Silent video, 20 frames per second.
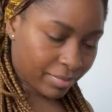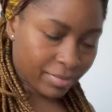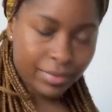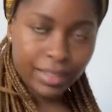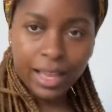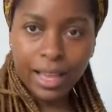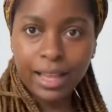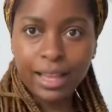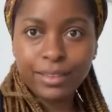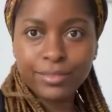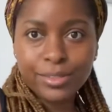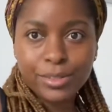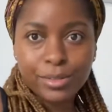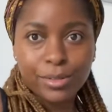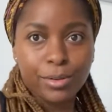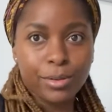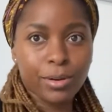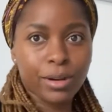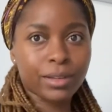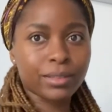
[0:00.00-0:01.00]
I have to
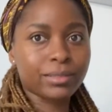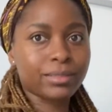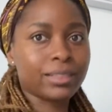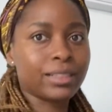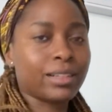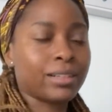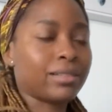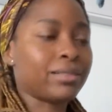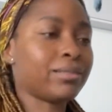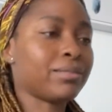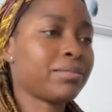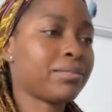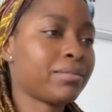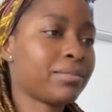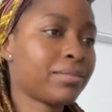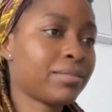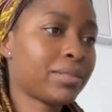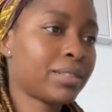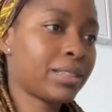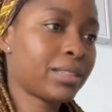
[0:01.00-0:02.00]
go out now,
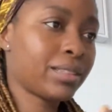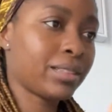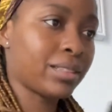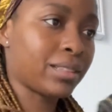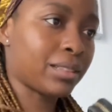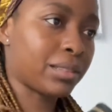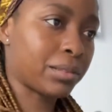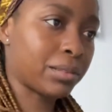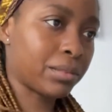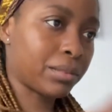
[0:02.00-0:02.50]
so